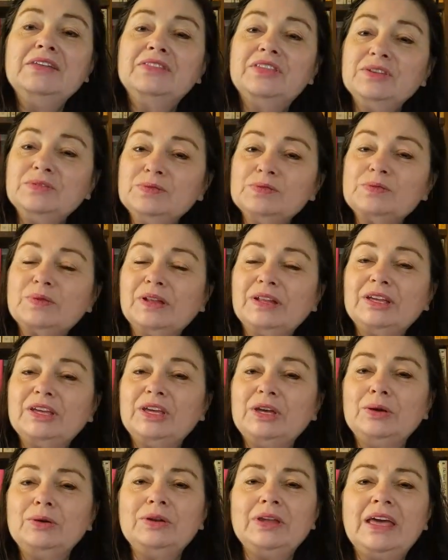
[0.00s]
This was really
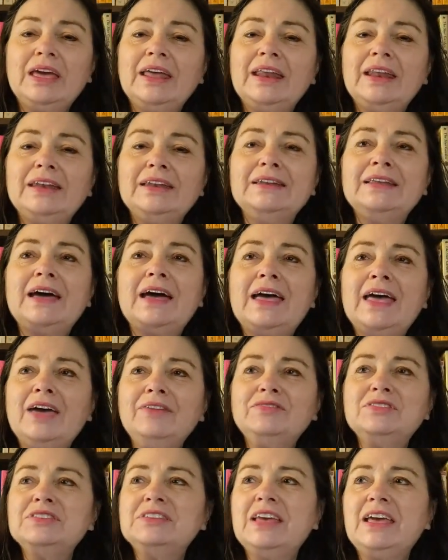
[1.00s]
cute, and I
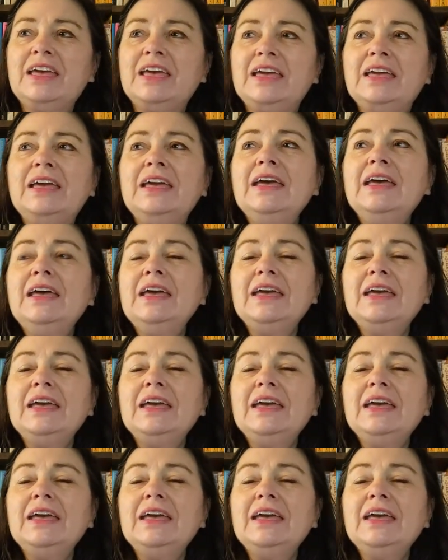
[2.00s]
have to say,